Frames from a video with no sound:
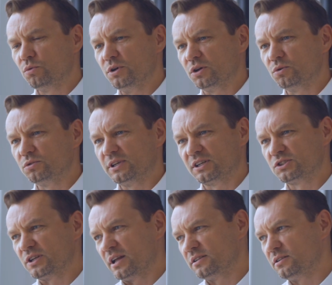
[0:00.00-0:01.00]
We could
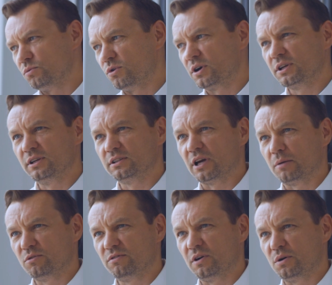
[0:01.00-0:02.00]
extend the working
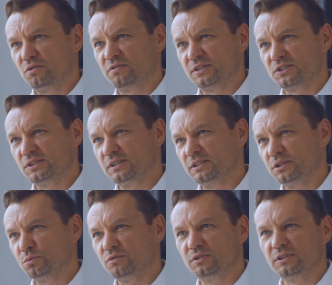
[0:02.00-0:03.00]
time of our
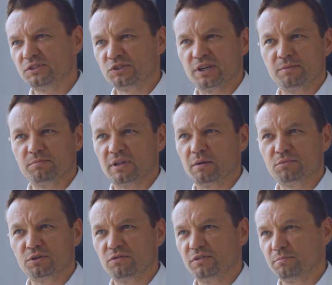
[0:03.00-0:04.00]
facility with the same
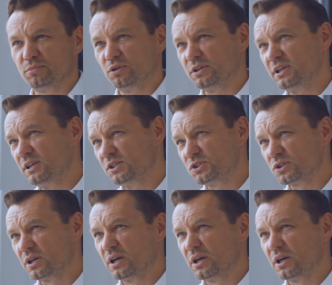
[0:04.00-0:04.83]
number of employees,